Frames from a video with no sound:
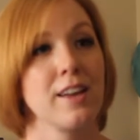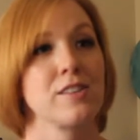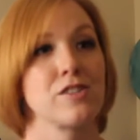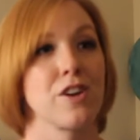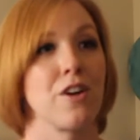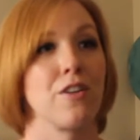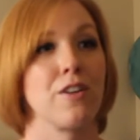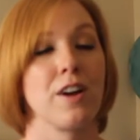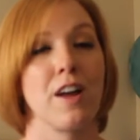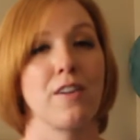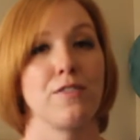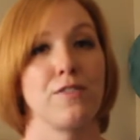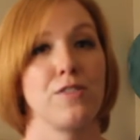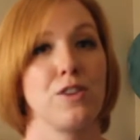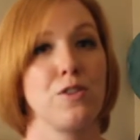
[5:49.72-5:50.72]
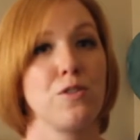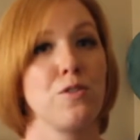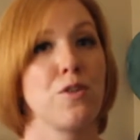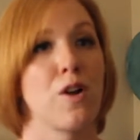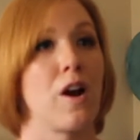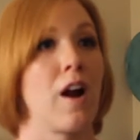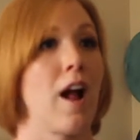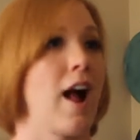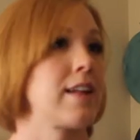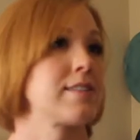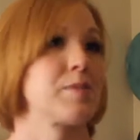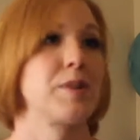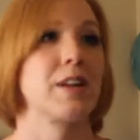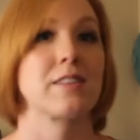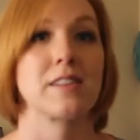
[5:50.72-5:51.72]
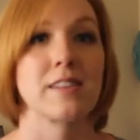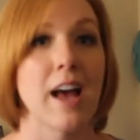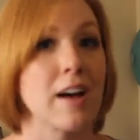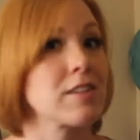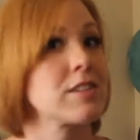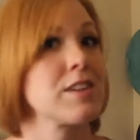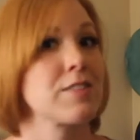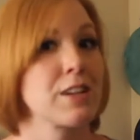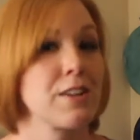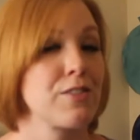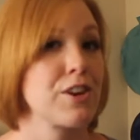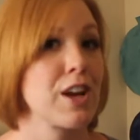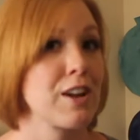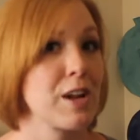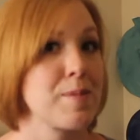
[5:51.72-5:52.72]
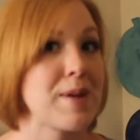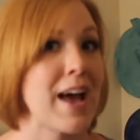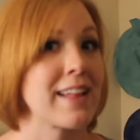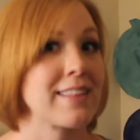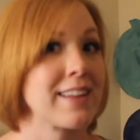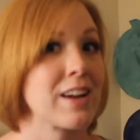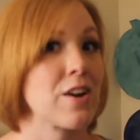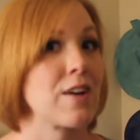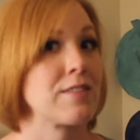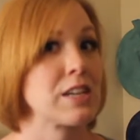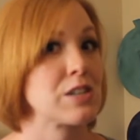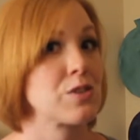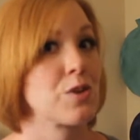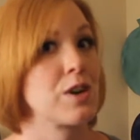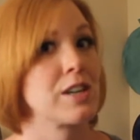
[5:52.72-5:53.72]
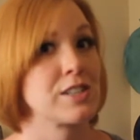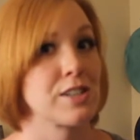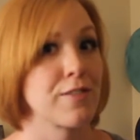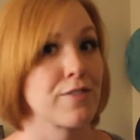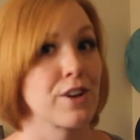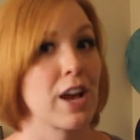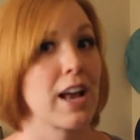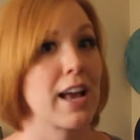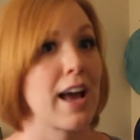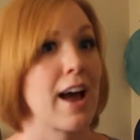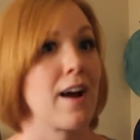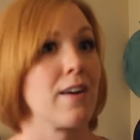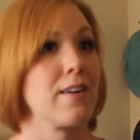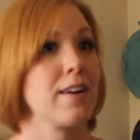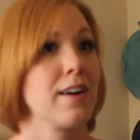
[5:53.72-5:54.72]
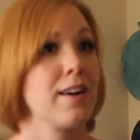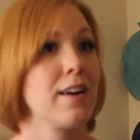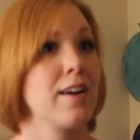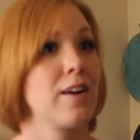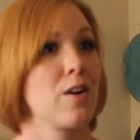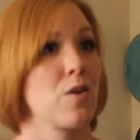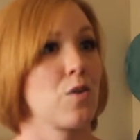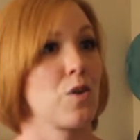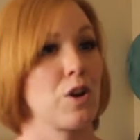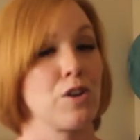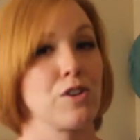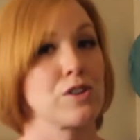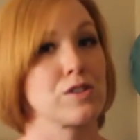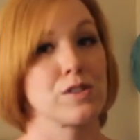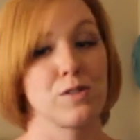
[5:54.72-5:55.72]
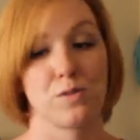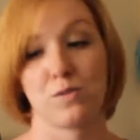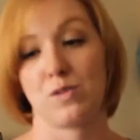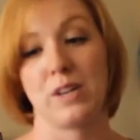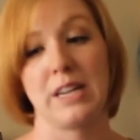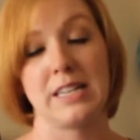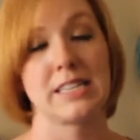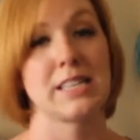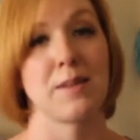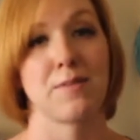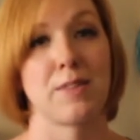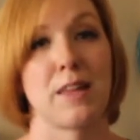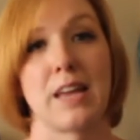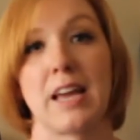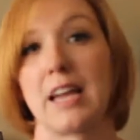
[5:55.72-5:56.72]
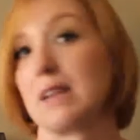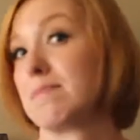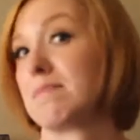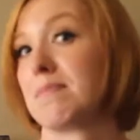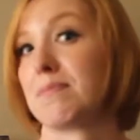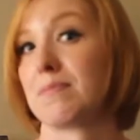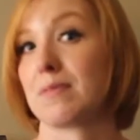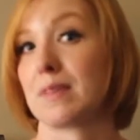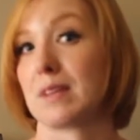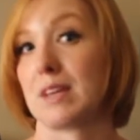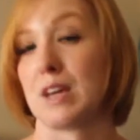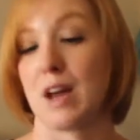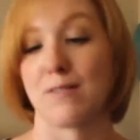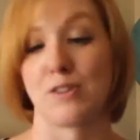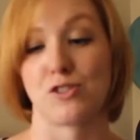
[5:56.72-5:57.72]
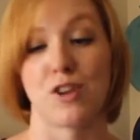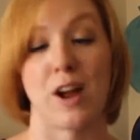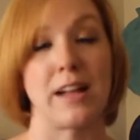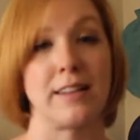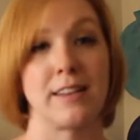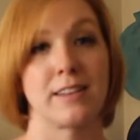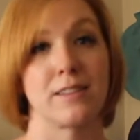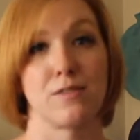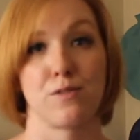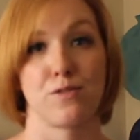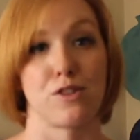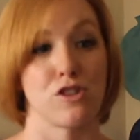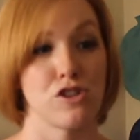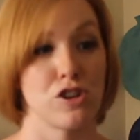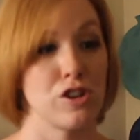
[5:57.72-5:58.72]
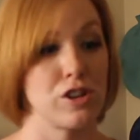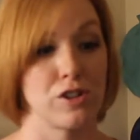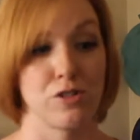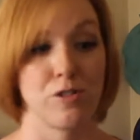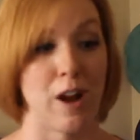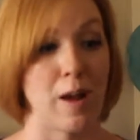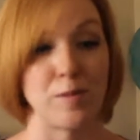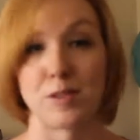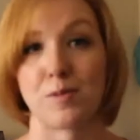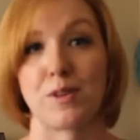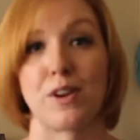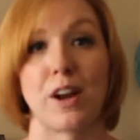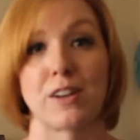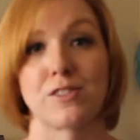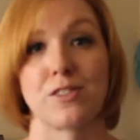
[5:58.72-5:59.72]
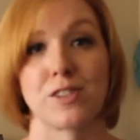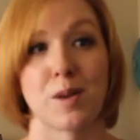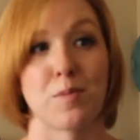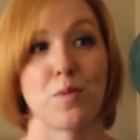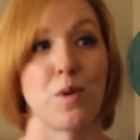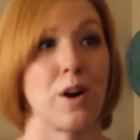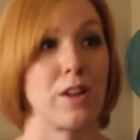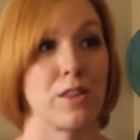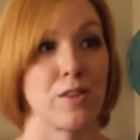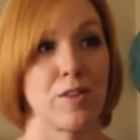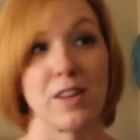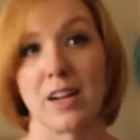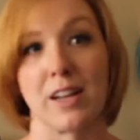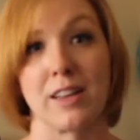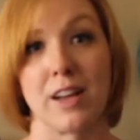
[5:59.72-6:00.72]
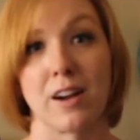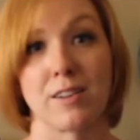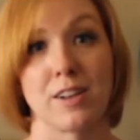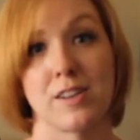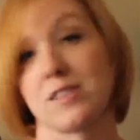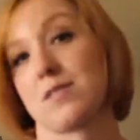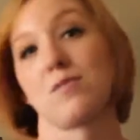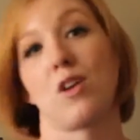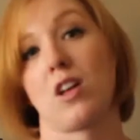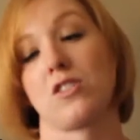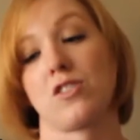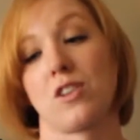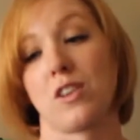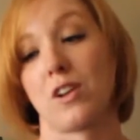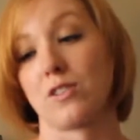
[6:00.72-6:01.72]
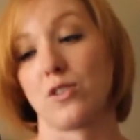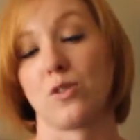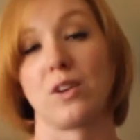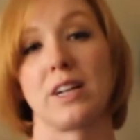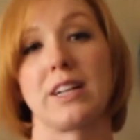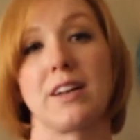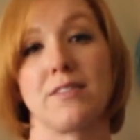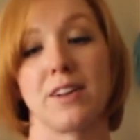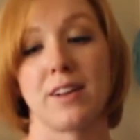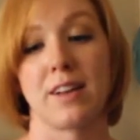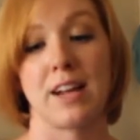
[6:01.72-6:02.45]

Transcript: So if you are at somebody else's house, you have to give your kid a bath and they don't have any toys and they're freaking out, or you just need something and you haven't tried this, for sure just grab some of your extra Tupperware and throw them in there, because odds are they'll totally love it.